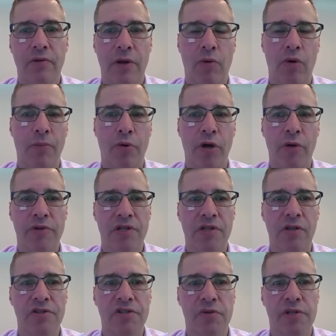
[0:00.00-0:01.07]
at one point was
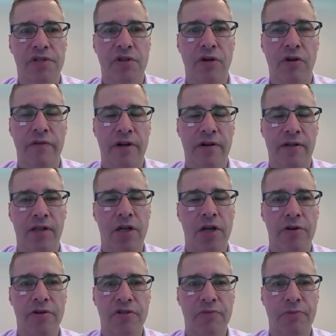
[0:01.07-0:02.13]
close to its COVID-era
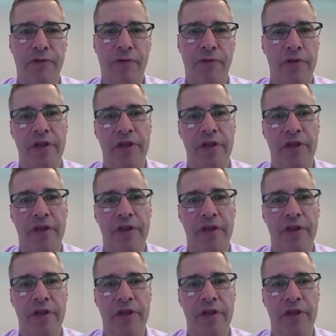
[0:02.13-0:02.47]
lows before